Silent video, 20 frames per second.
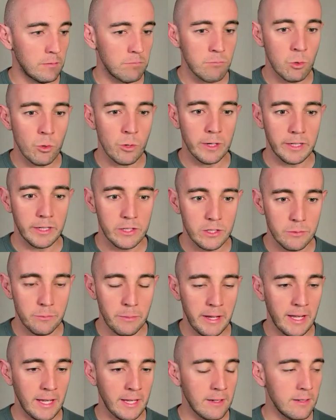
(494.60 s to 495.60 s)
more
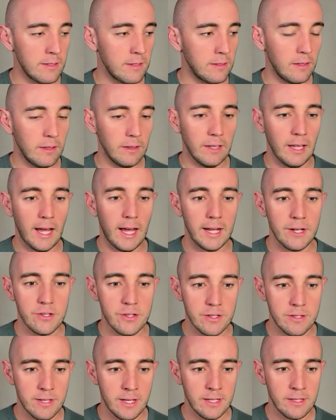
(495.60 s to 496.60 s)
expanded,
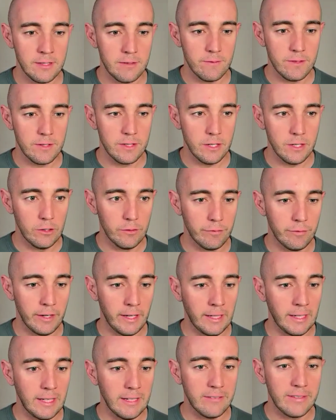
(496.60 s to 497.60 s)
larger sense of self,
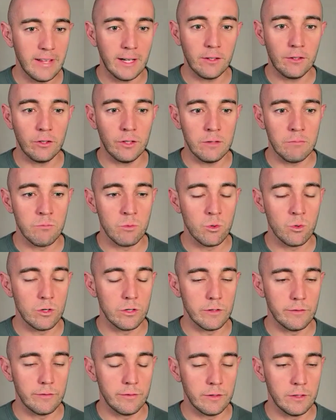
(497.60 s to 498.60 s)
and it's
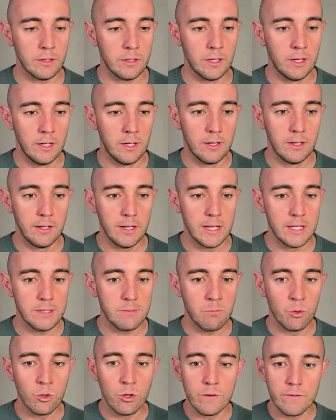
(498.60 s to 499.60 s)
more of a
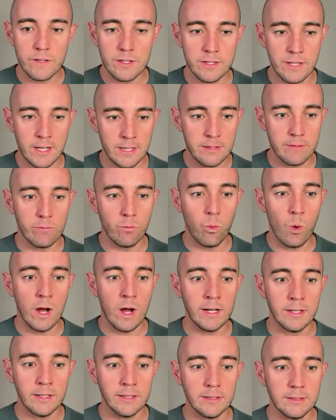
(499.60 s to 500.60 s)
sense of
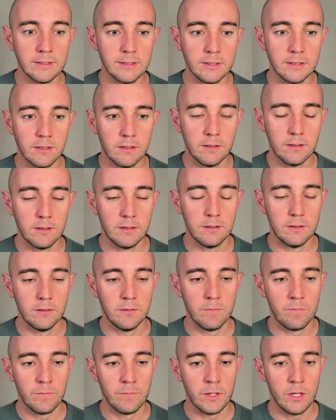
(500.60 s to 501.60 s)
oneness.
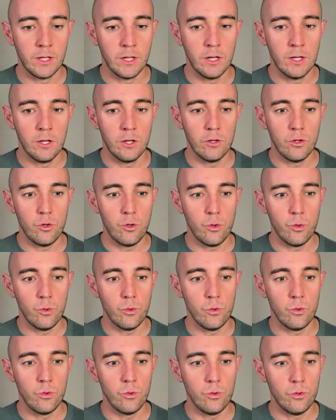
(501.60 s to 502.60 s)

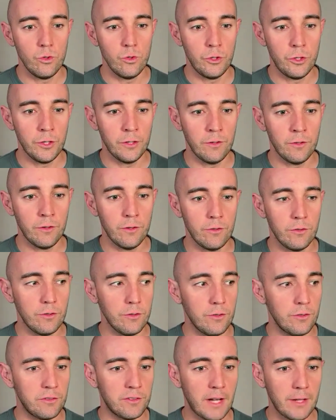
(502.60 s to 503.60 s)
You can
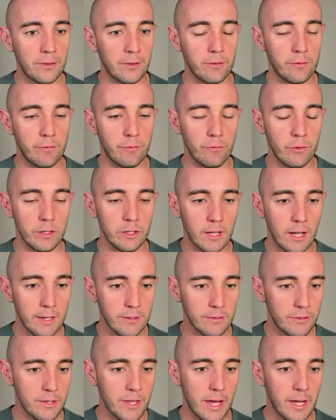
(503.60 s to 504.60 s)
start to
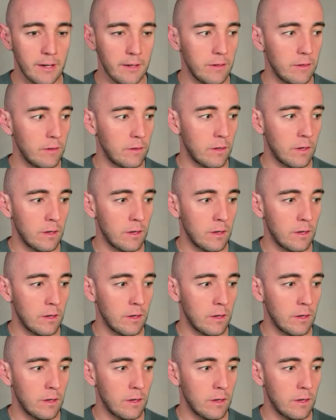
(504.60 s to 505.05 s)
realize that.